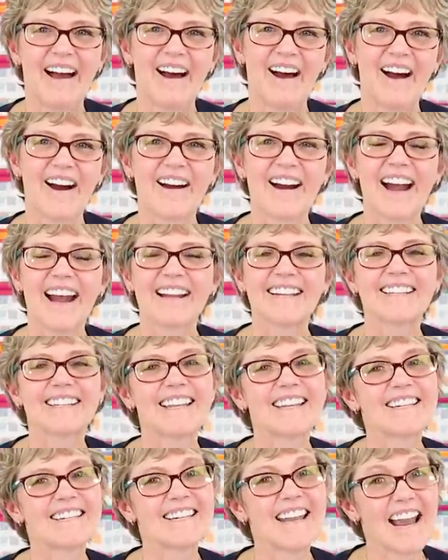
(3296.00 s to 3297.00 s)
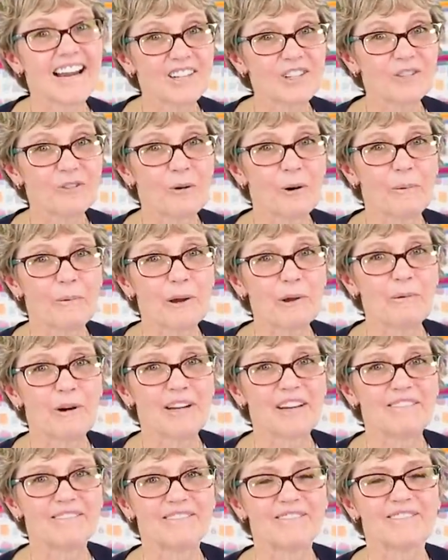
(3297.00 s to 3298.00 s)
All right, the next store we
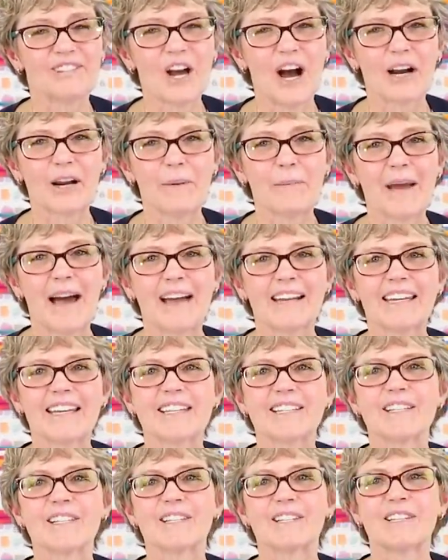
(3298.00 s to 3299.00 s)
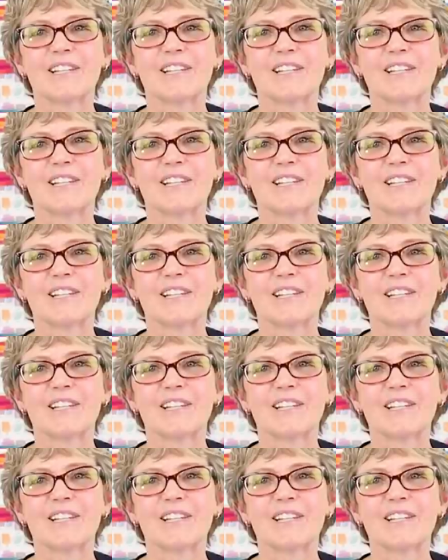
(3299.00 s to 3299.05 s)
want to talk about is